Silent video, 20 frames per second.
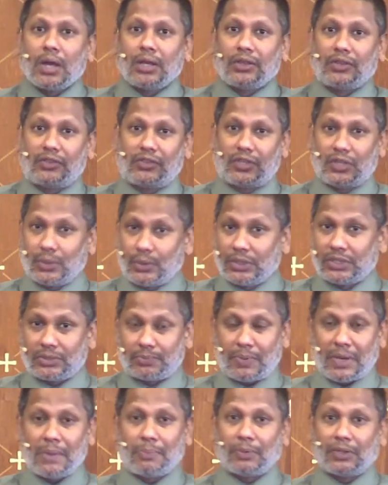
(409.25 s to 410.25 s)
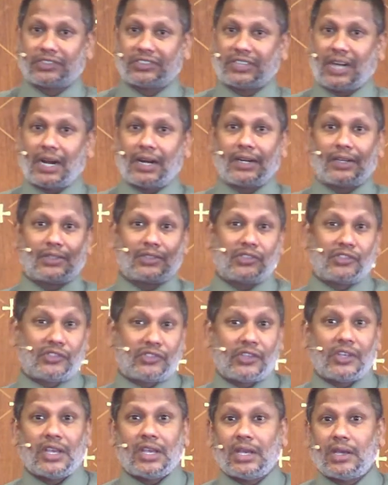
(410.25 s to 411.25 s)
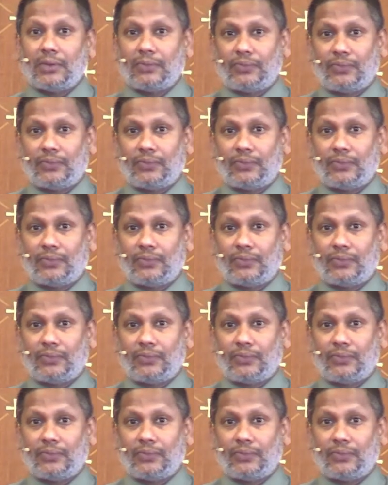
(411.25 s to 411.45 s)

Jewish people started to see